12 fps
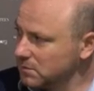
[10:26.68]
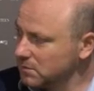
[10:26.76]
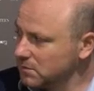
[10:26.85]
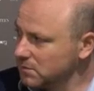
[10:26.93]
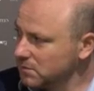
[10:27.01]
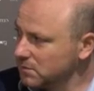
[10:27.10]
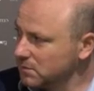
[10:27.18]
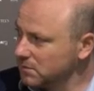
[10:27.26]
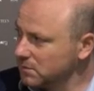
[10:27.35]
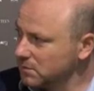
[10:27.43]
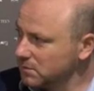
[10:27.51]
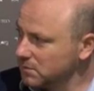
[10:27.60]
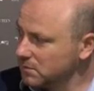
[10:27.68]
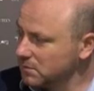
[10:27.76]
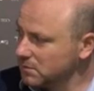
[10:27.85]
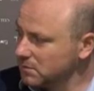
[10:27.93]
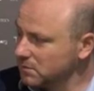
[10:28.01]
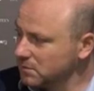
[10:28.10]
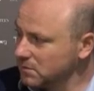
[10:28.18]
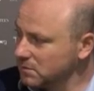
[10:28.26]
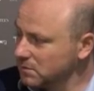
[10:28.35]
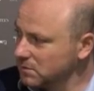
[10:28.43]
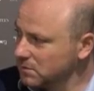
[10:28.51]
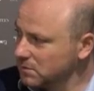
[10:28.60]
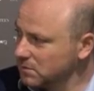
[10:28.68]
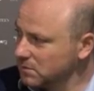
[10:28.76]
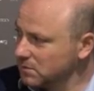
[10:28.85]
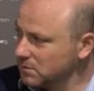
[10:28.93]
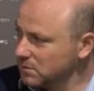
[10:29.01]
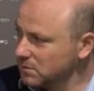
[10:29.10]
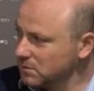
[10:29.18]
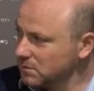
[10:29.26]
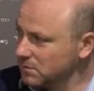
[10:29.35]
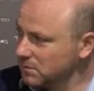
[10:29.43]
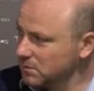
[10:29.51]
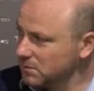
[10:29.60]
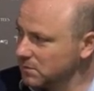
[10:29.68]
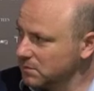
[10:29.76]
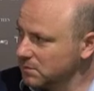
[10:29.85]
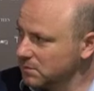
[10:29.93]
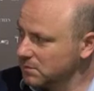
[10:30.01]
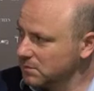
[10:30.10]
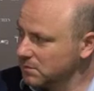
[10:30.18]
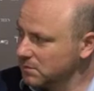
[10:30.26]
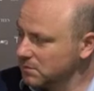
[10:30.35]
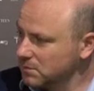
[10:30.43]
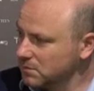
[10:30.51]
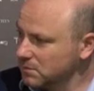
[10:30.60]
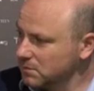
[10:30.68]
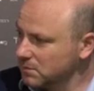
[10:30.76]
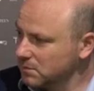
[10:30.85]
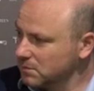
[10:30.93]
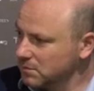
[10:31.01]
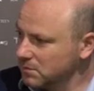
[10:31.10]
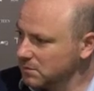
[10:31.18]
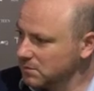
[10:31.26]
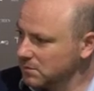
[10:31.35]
The person shown says nothing.